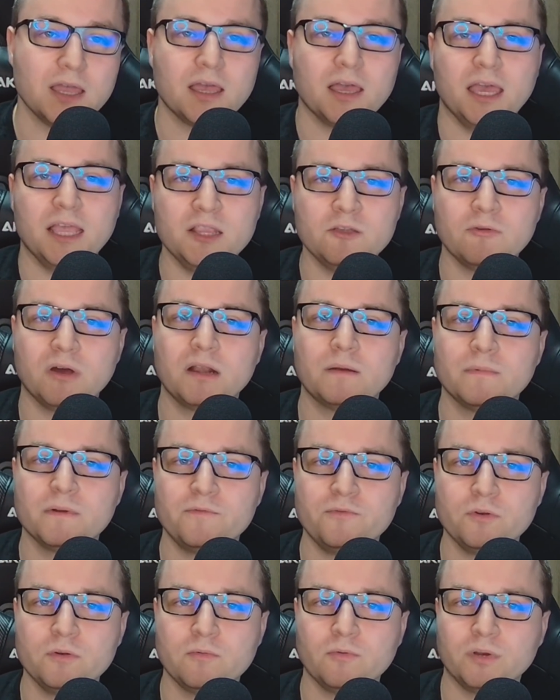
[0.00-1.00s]
and in Warhammer
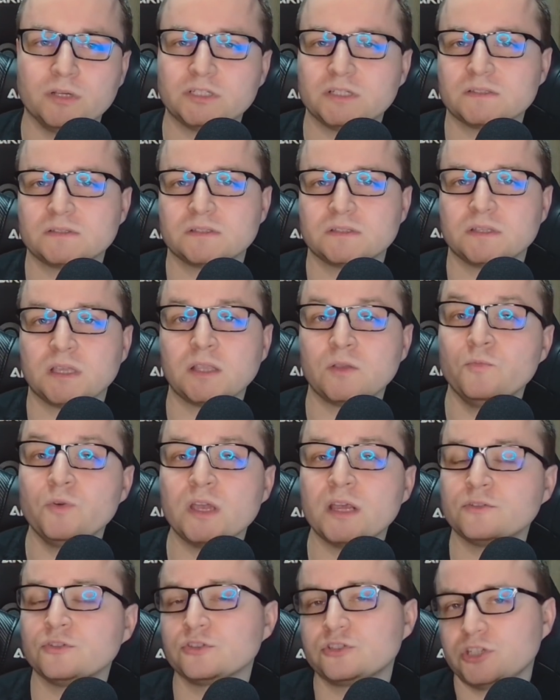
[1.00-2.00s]
3 we just decided we
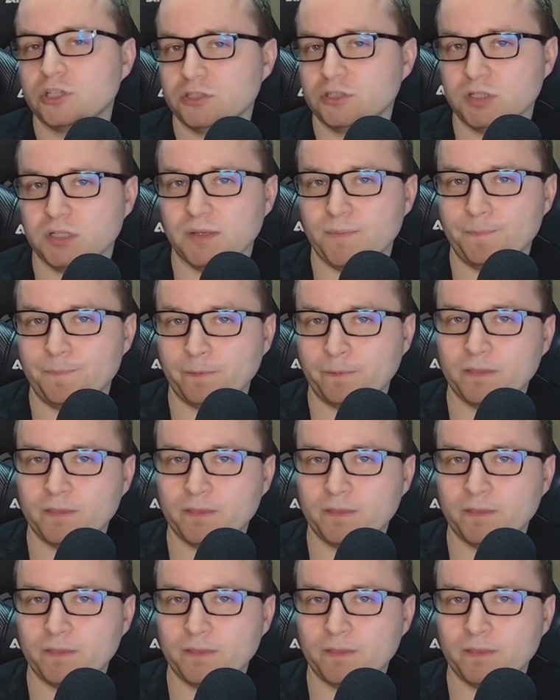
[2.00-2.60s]
are not changing them.